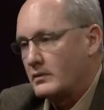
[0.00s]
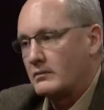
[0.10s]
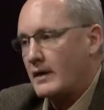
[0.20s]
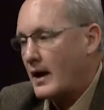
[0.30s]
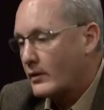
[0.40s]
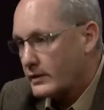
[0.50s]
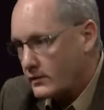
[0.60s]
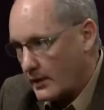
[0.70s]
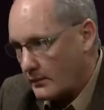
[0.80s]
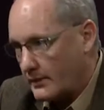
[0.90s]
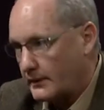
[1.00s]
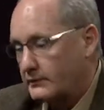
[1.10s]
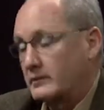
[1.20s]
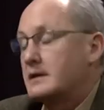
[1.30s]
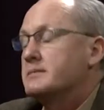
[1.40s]
how can you help
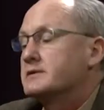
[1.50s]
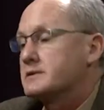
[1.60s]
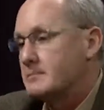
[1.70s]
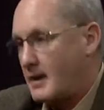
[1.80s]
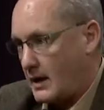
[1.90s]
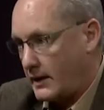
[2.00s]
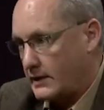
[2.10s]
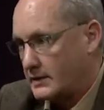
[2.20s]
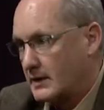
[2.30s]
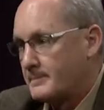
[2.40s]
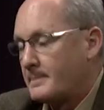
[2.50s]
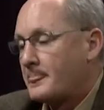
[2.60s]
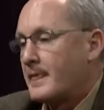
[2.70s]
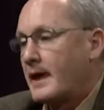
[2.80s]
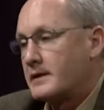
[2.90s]
us, keep us in mind,
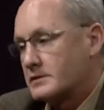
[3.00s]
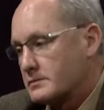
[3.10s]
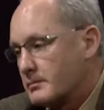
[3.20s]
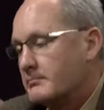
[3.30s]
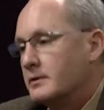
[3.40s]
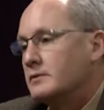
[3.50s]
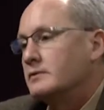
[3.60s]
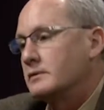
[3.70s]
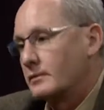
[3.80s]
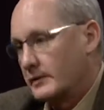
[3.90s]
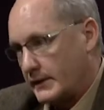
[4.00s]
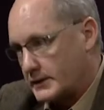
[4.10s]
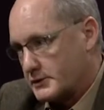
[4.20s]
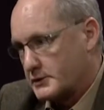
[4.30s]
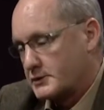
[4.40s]
and just build a
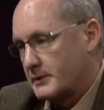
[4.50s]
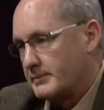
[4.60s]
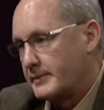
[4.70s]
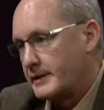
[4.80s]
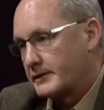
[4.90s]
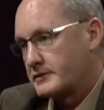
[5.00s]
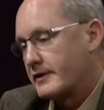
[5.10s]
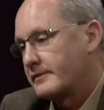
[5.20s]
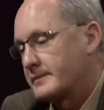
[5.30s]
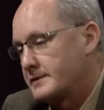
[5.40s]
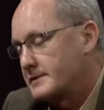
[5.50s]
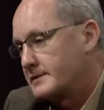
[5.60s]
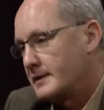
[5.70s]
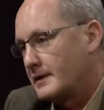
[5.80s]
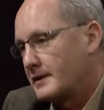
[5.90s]
relationship, because
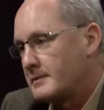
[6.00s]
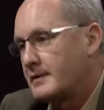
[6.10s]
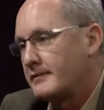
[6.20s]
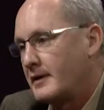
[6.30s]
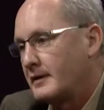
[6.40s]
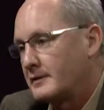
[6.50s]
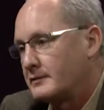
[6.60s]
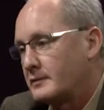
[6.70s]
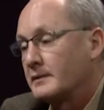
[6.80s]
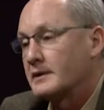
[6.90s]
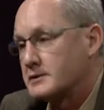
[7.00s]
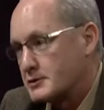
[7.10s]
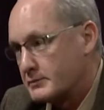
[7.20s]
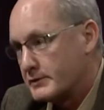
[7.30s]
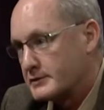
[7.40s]
government, above all, is a
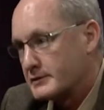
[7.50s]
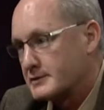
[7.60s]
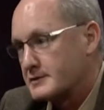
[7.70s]
relationship business.